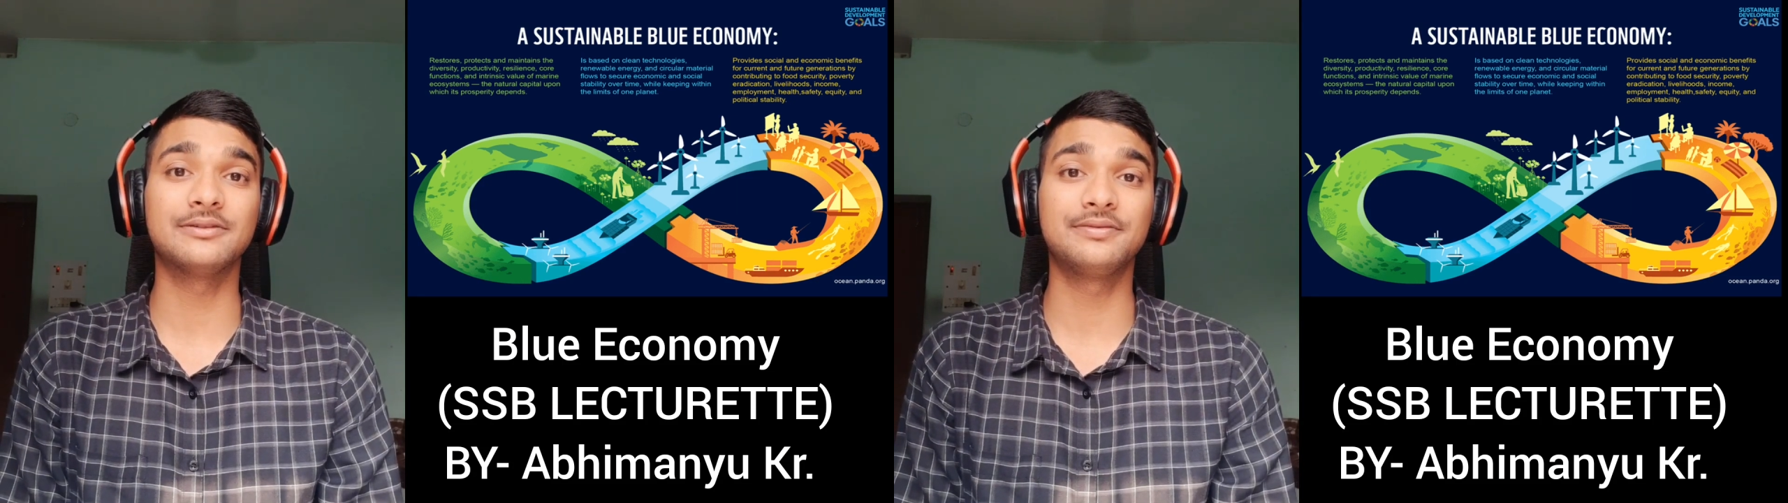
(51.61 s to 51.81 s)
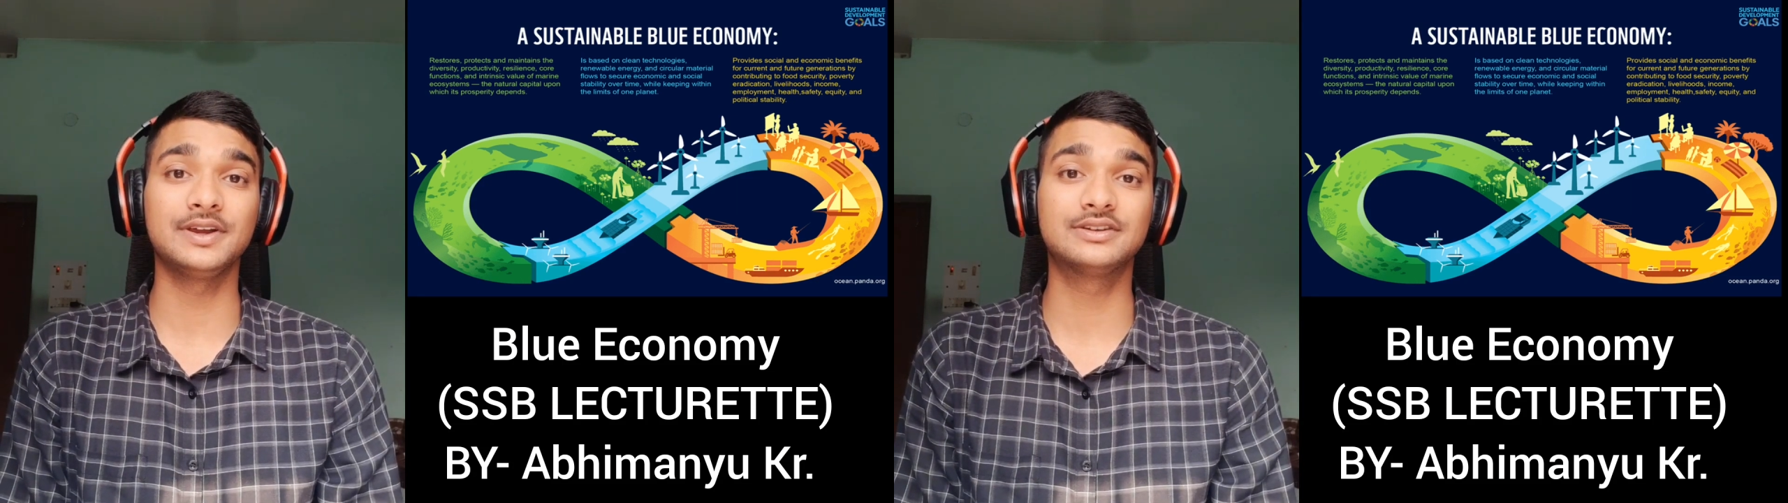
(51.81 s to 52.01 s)

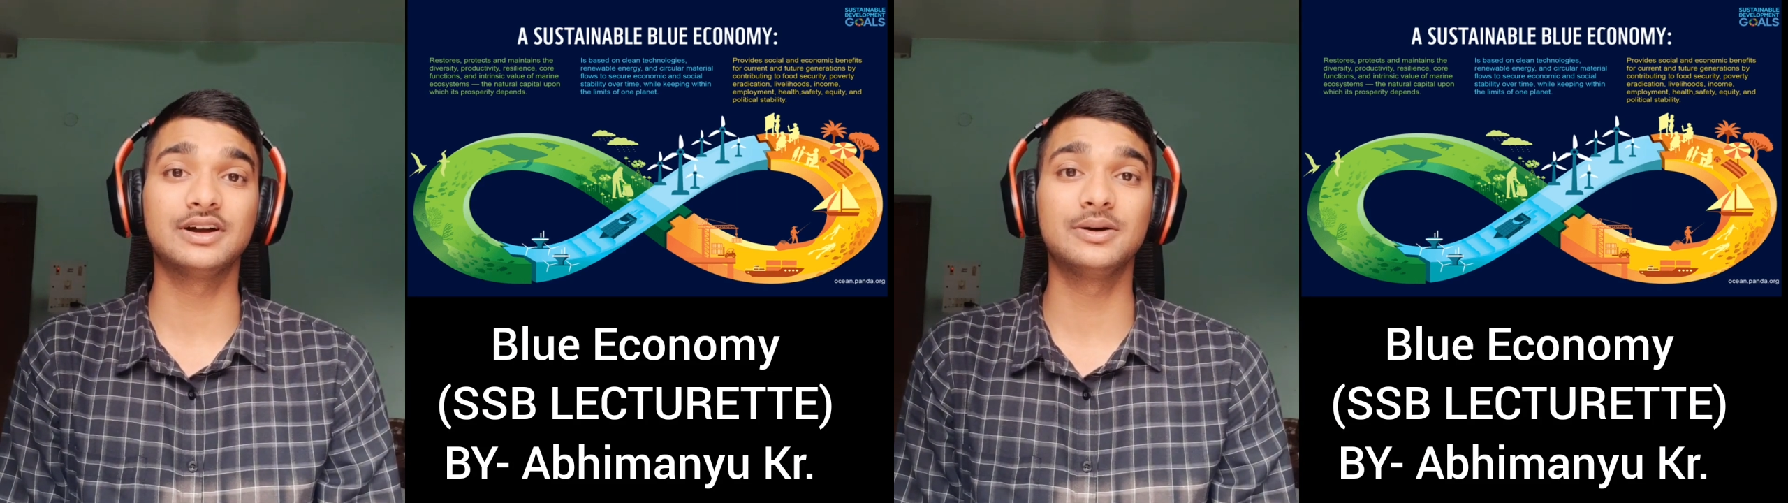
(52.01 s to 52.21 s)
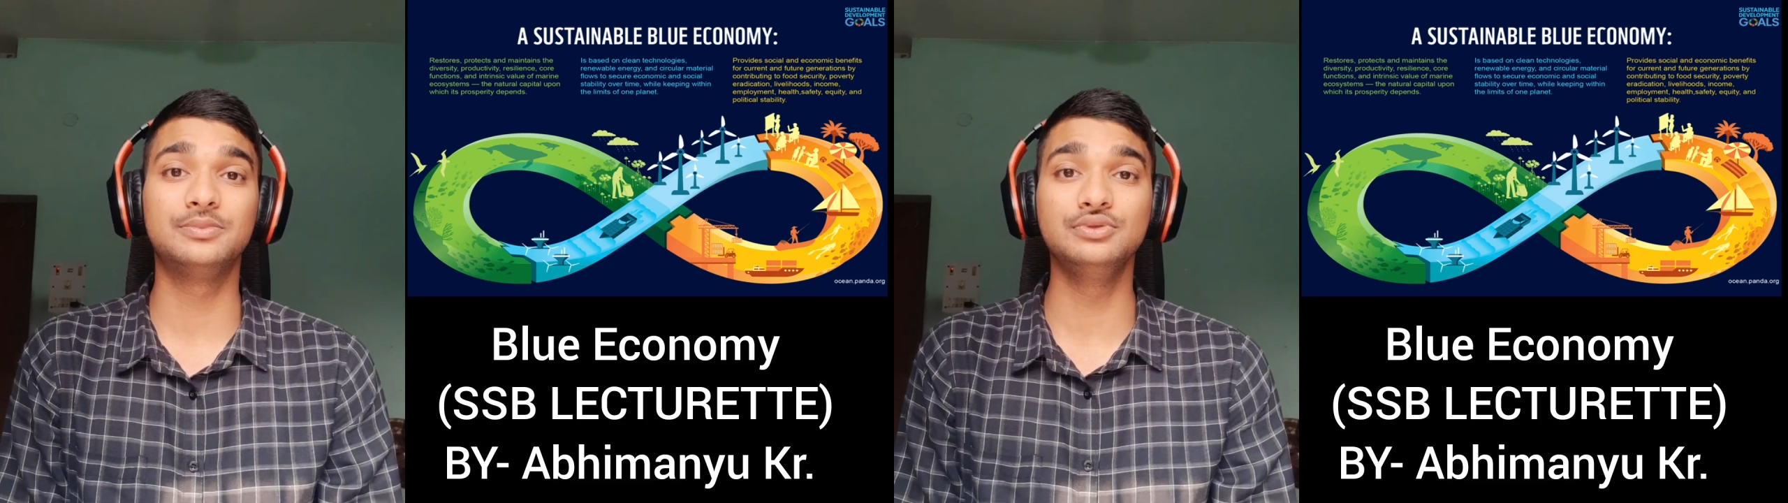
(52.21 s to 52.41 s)
affect
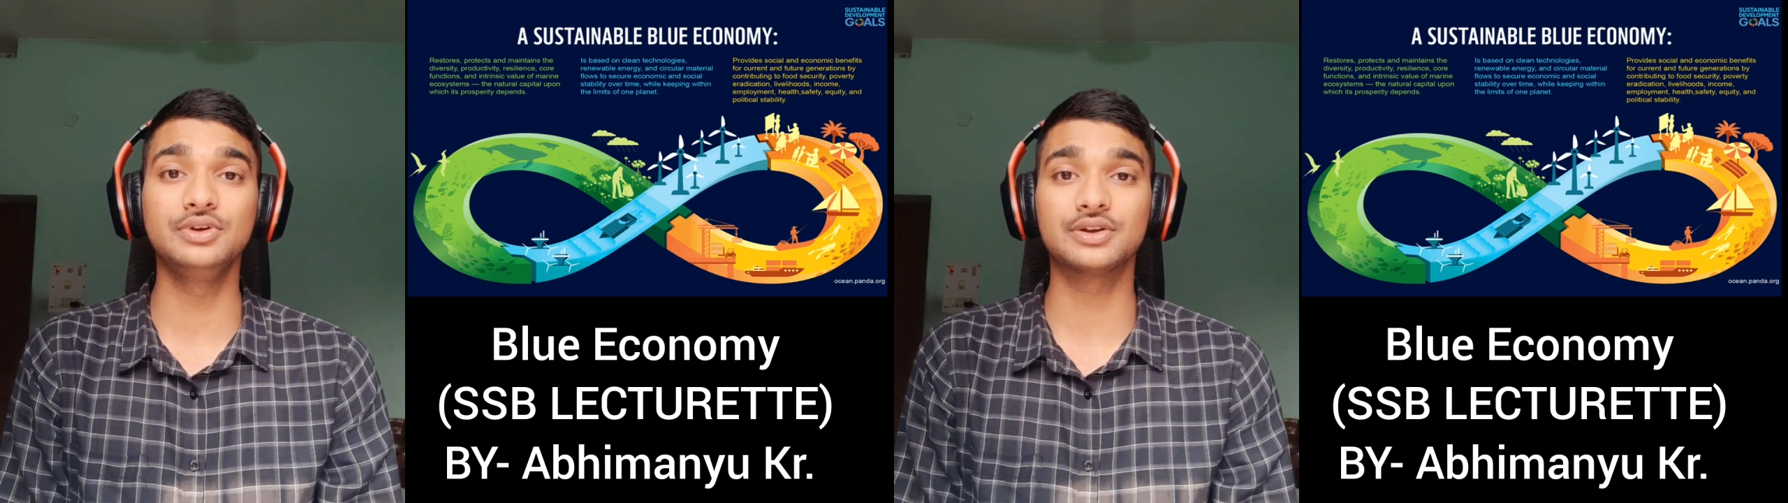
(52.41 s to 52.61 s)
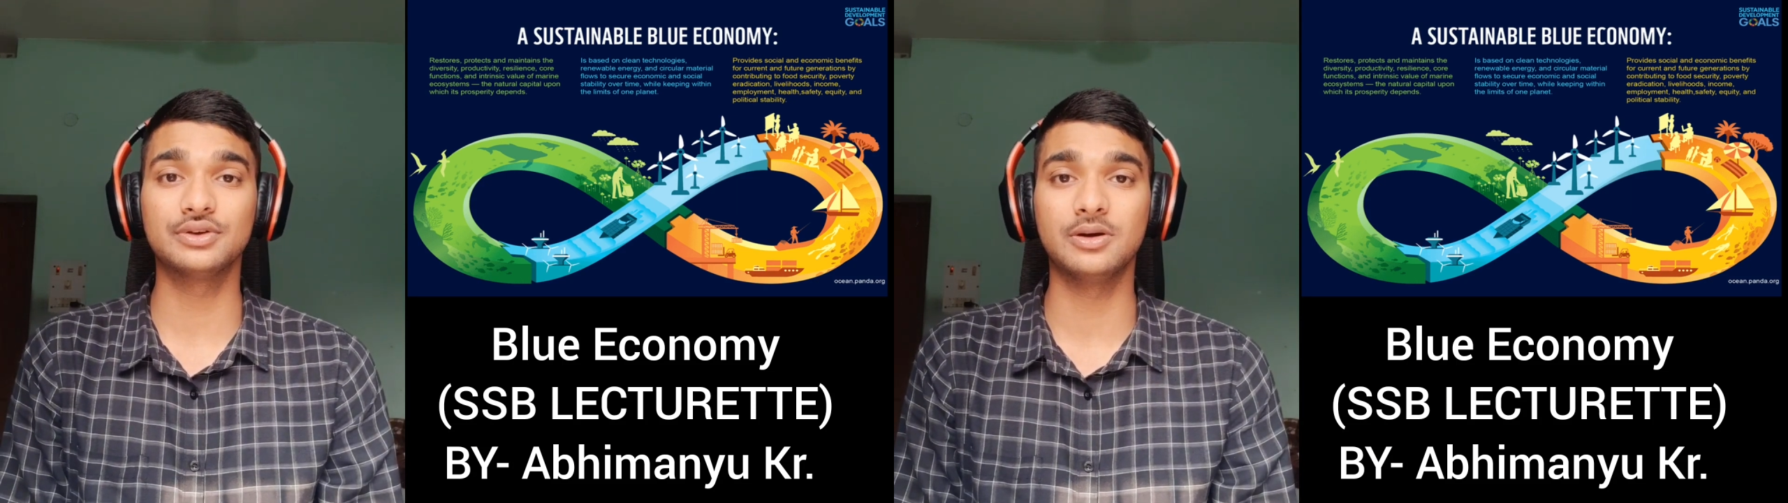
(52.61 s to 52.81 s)
the blue
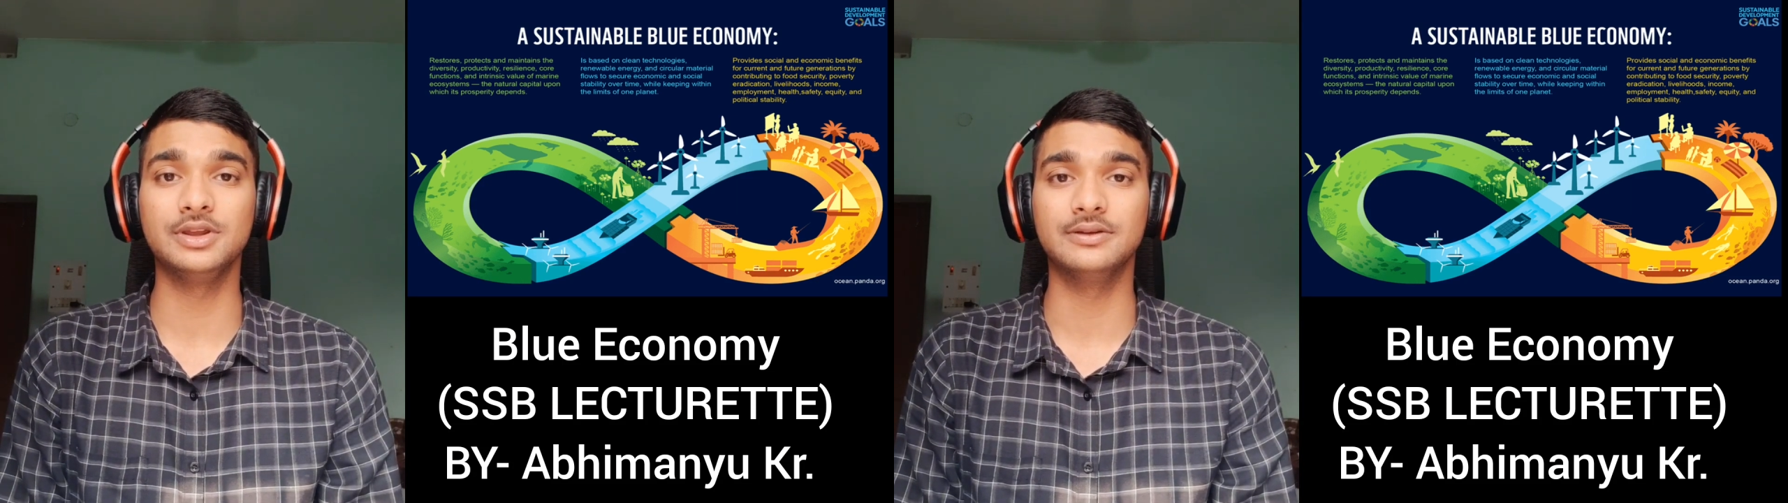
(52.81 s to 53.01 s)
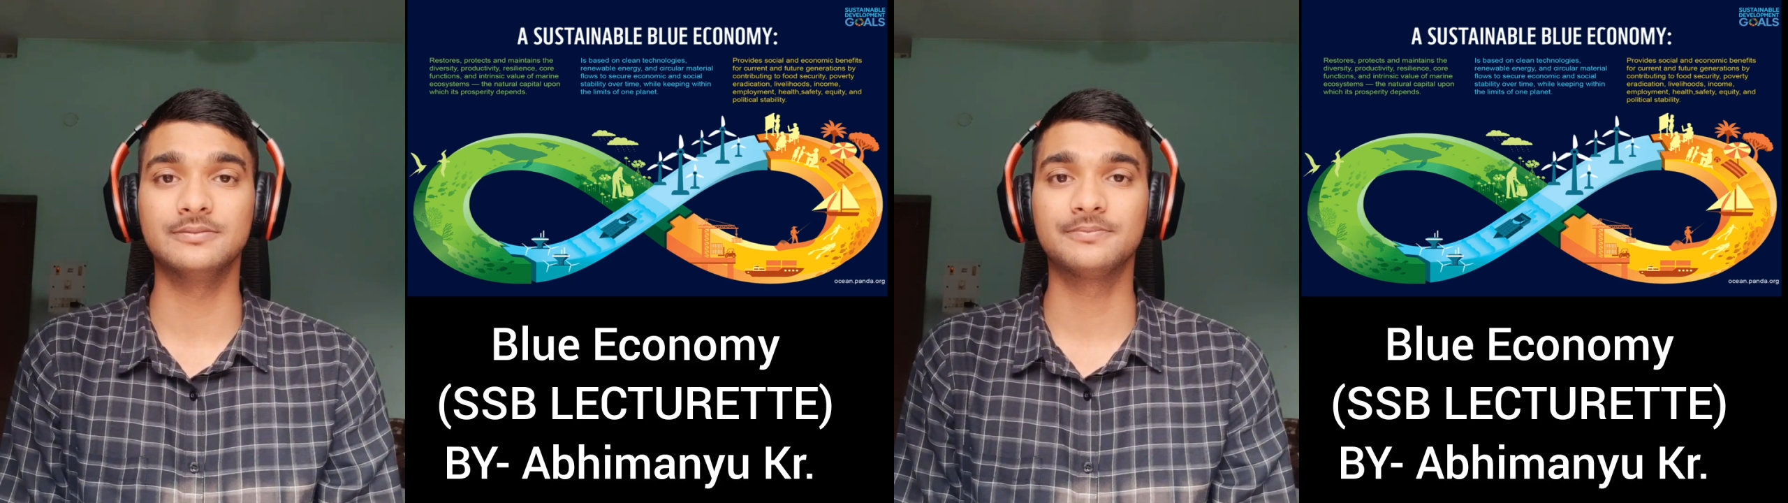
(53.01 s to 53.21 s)

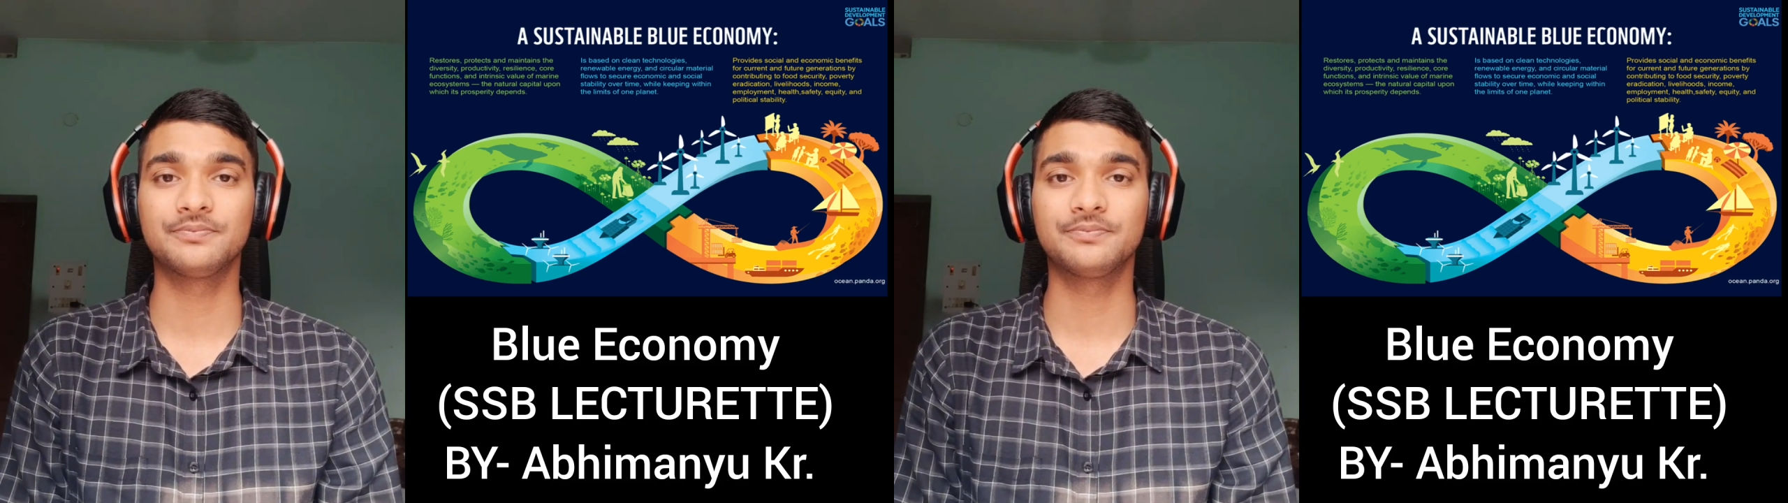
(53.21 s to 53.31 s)
economy.